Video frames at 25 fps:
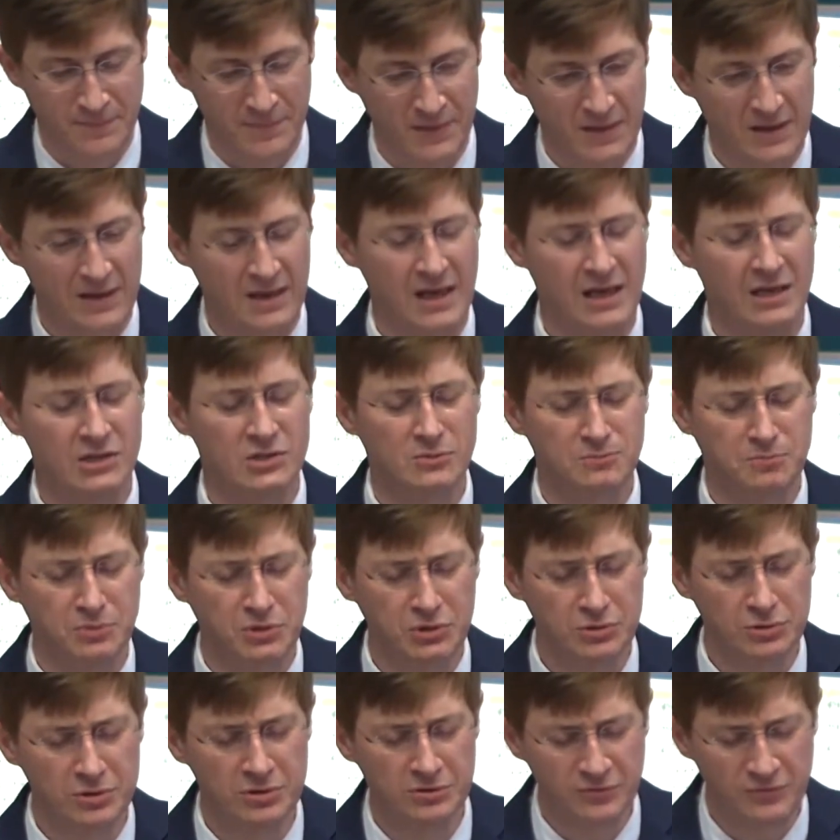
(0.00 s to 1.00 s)
That as
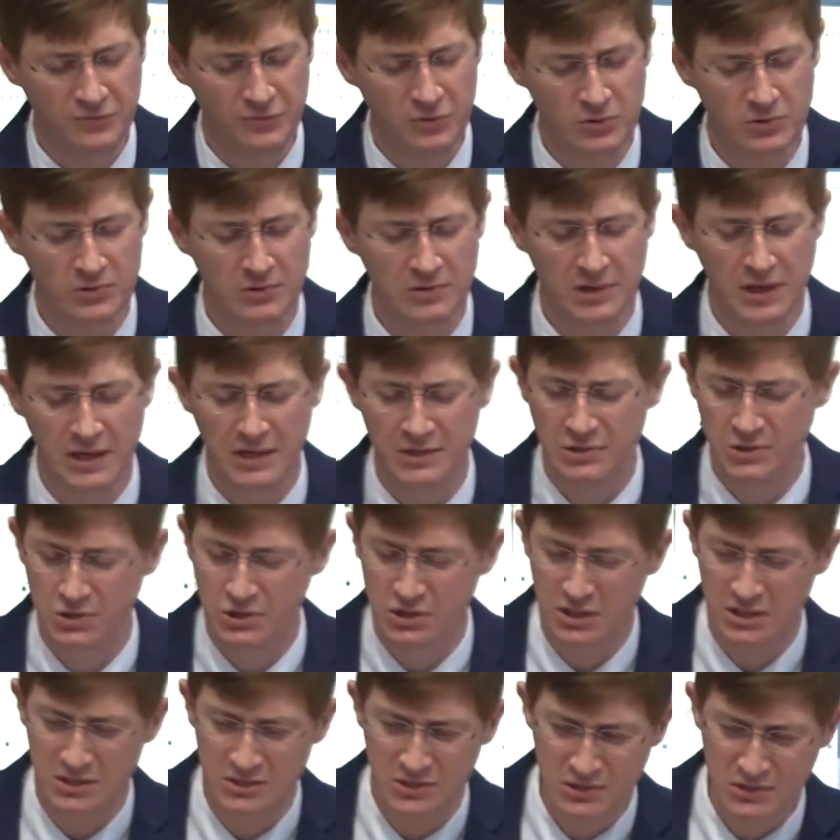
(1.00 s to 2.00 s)
beautiful as
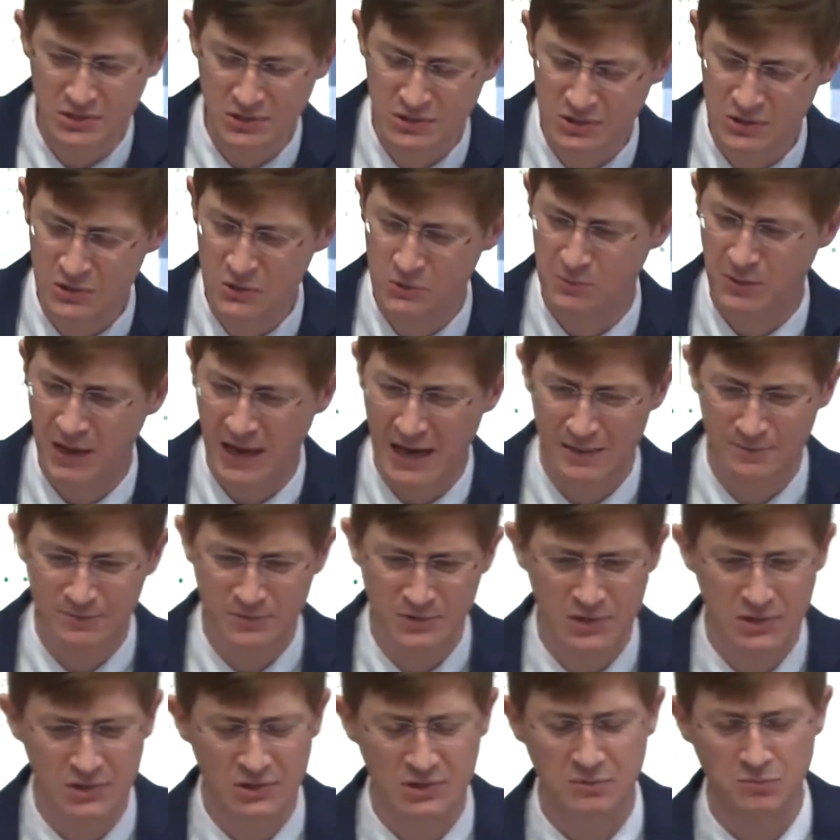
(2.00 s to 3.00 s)
Jesus's
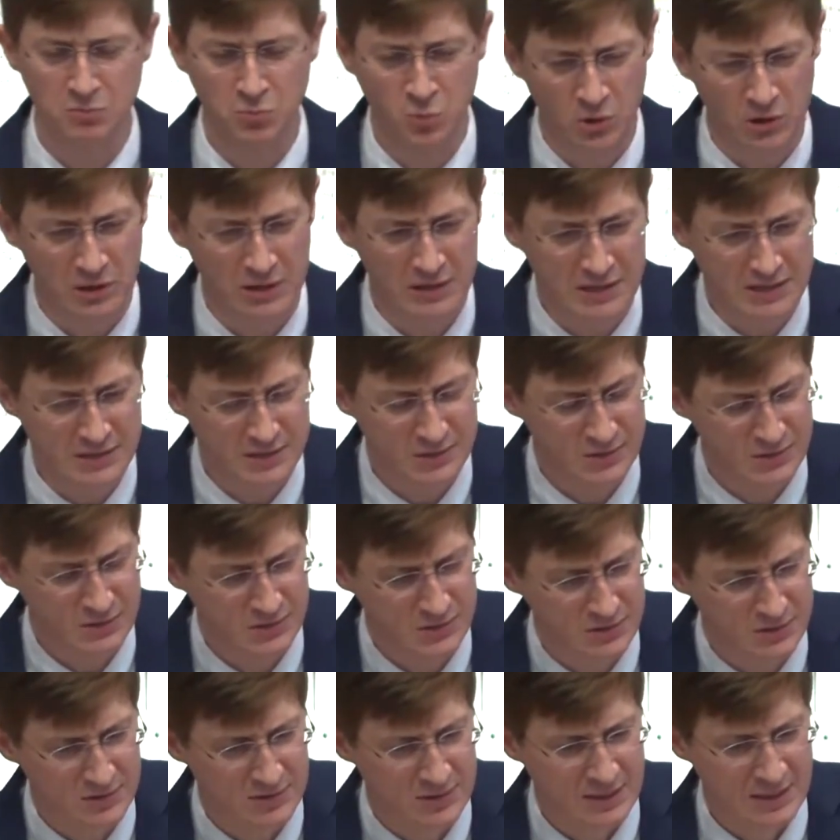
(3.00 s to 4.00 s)
baptism
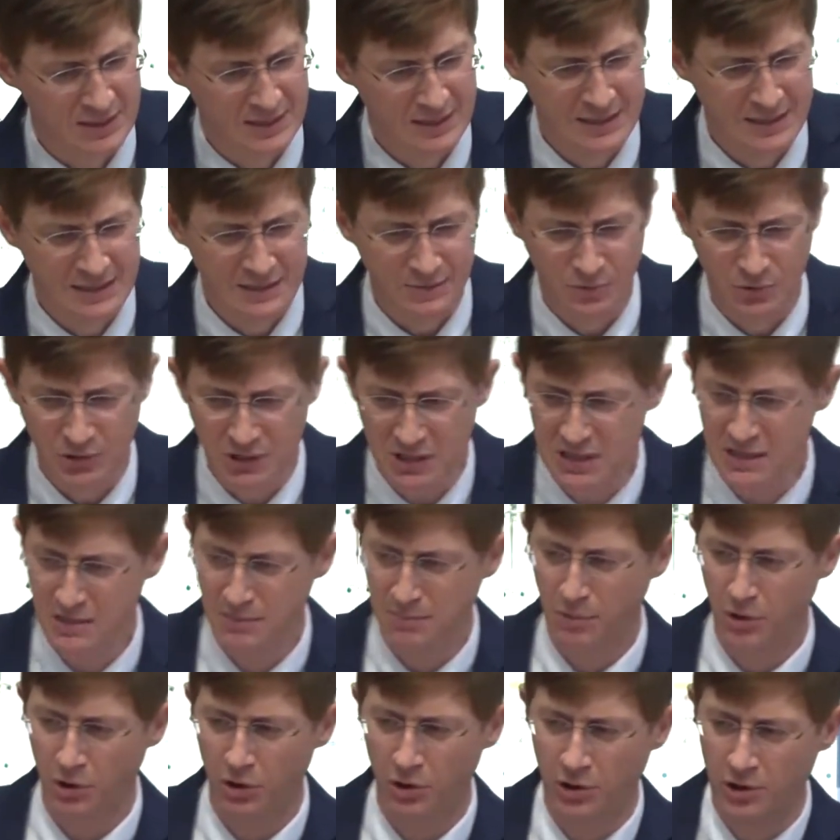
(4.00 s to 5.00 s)
was, when he
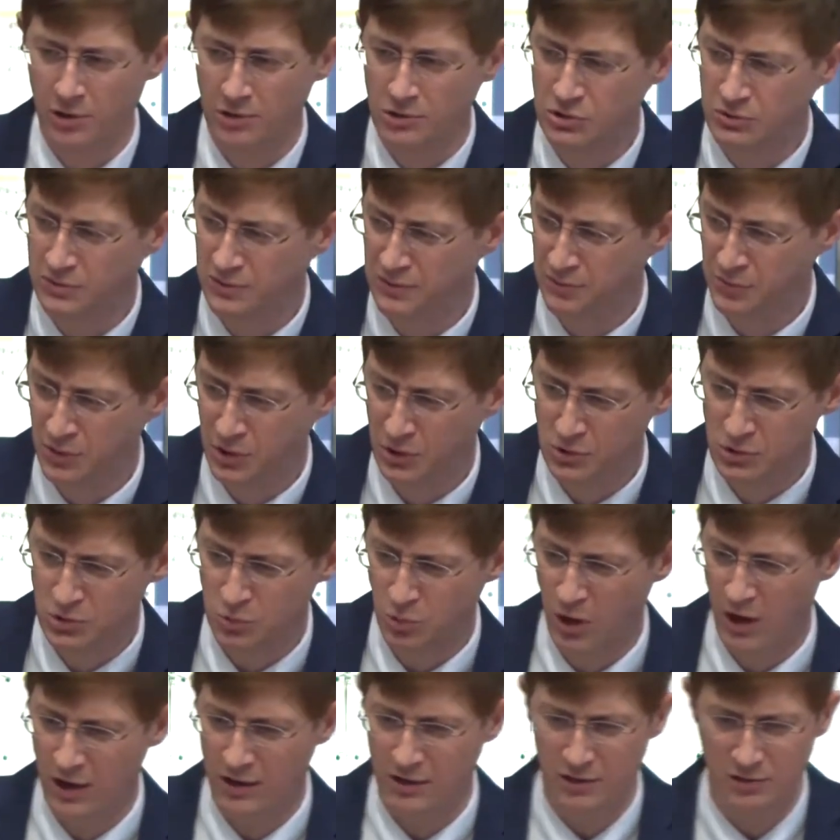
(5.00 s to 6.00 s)
emerged from those
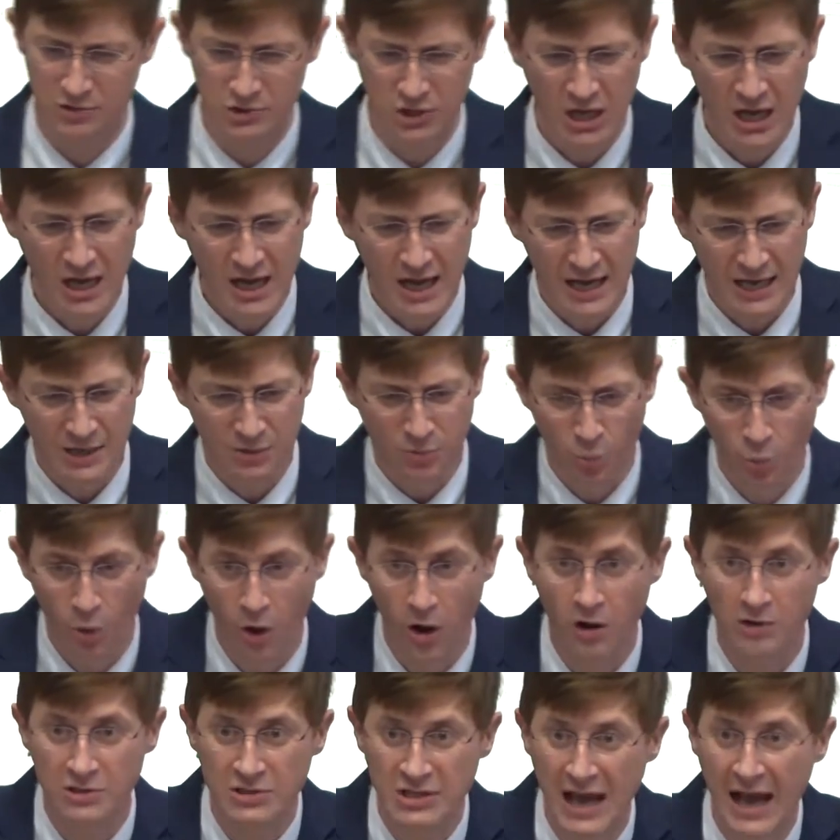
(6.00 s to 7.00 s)
waters and
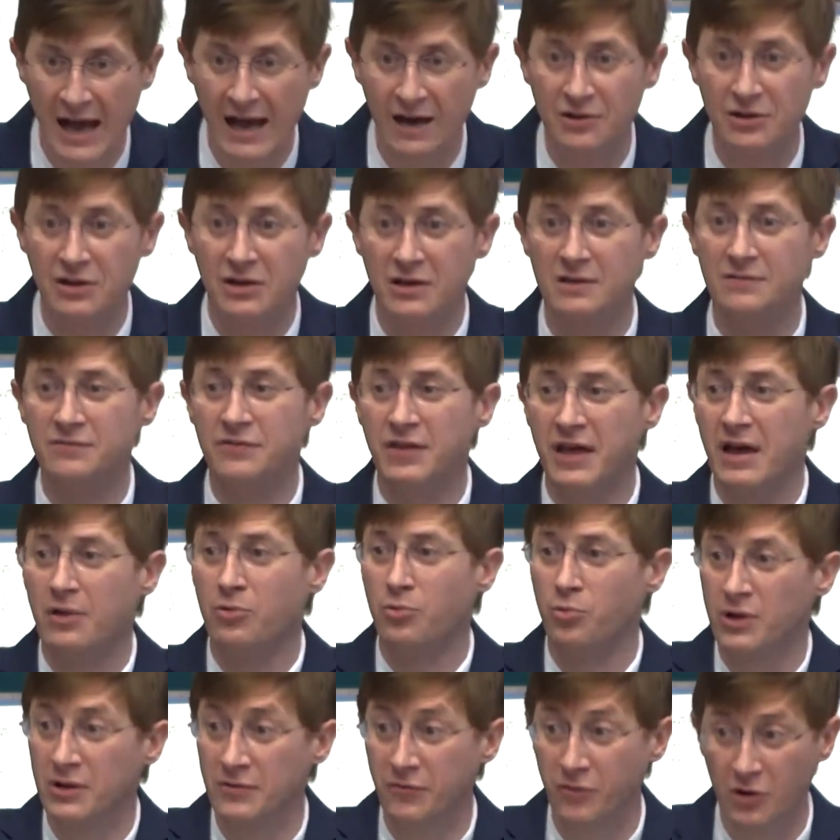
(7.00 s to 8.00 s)
walked out of that
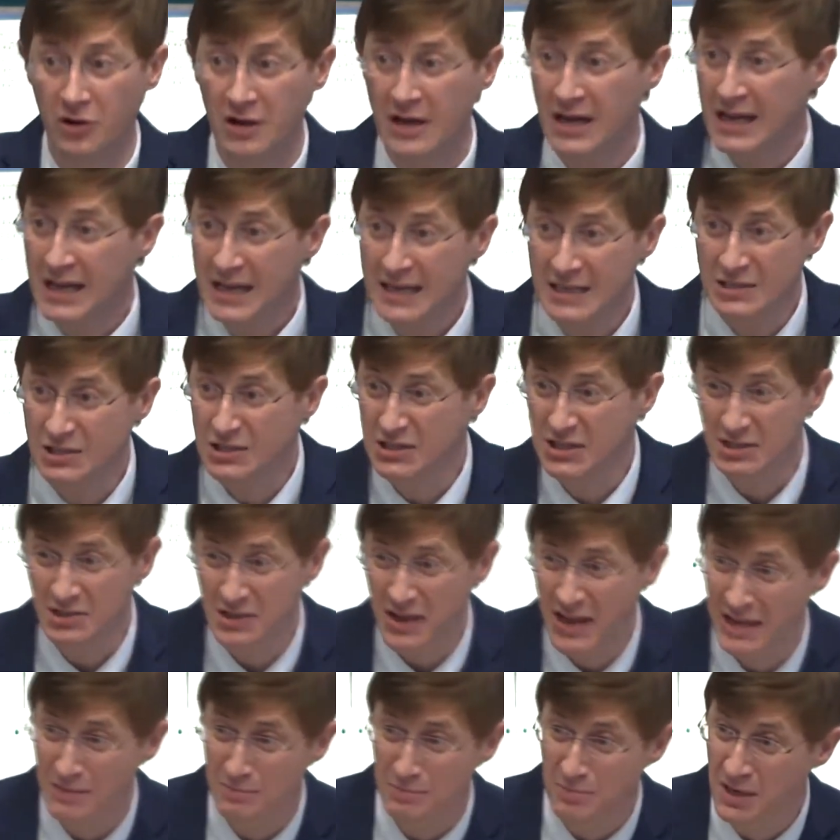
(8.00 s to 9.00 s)
river, he still
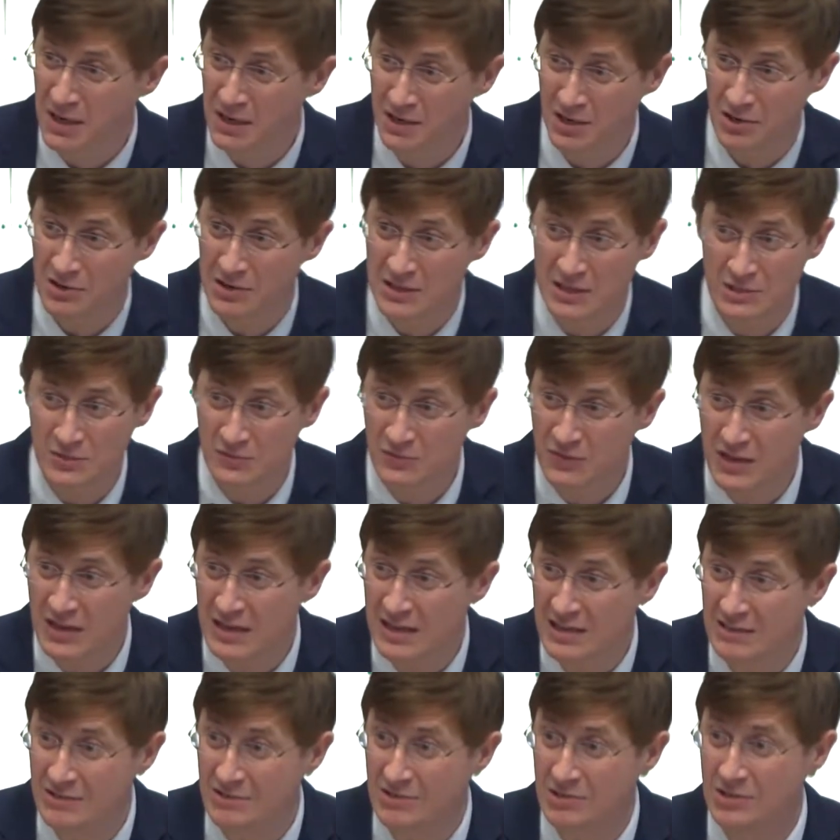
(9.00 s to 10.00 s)
had mud on his
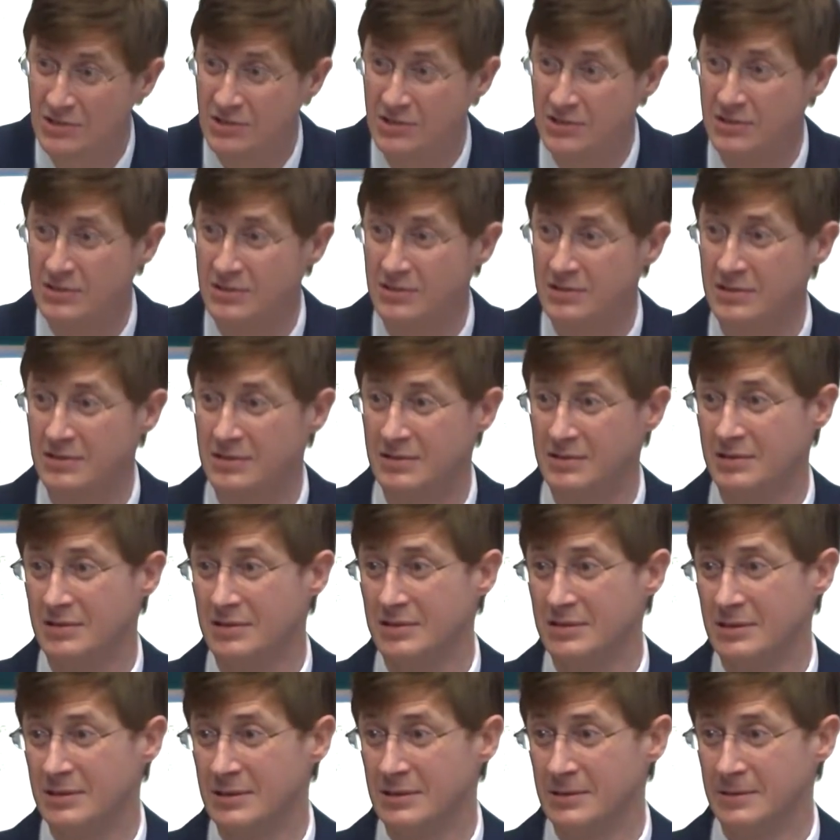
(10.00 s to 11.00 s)
feet.
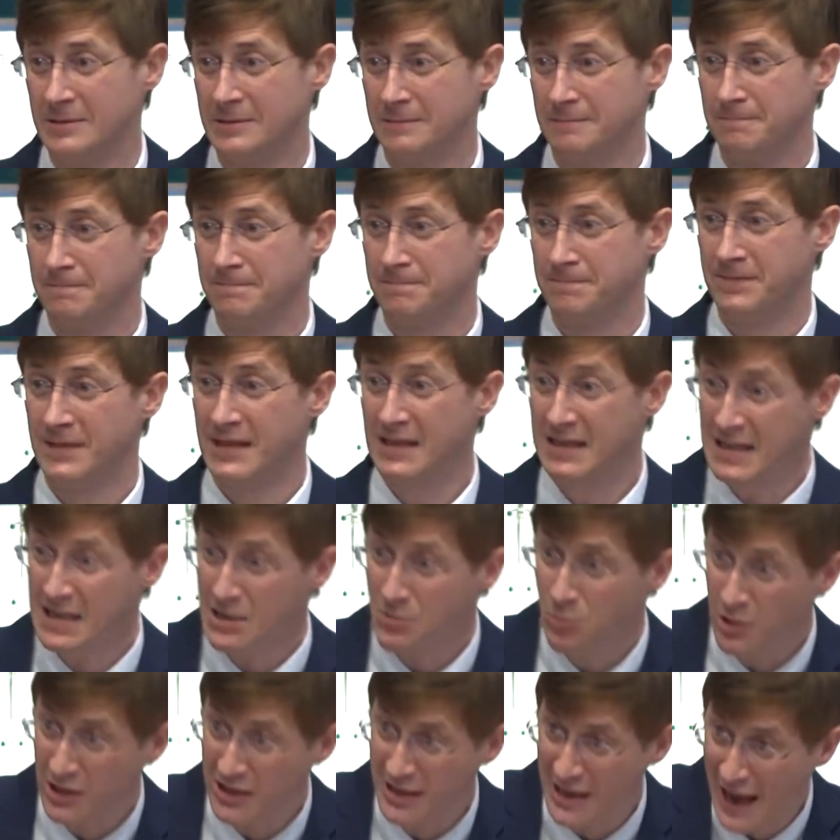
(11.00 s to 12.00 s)
That he
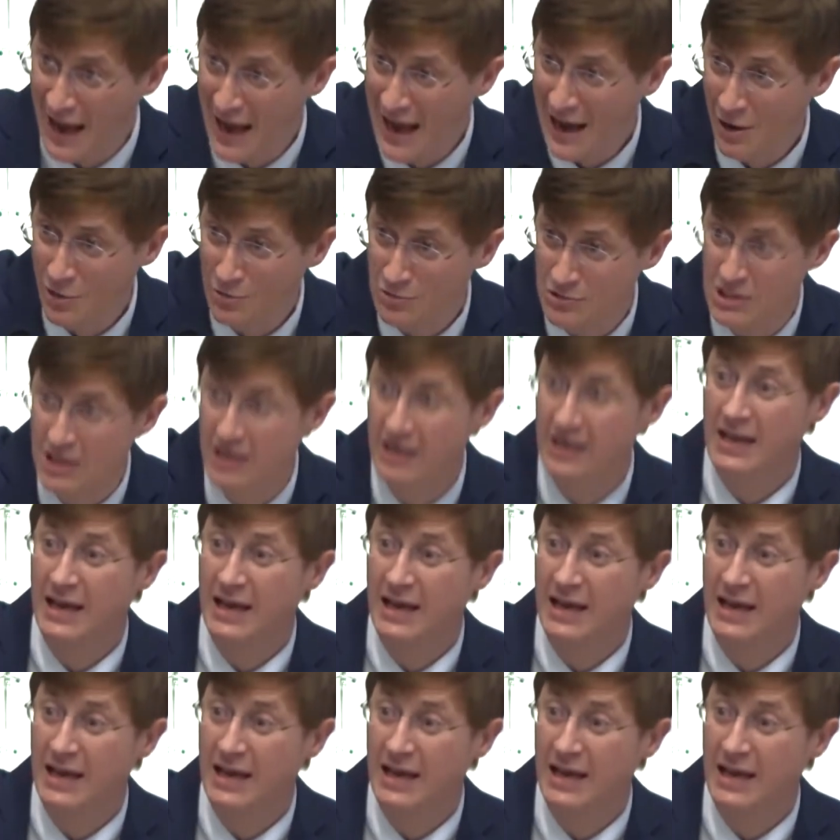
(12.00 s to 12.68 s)
went out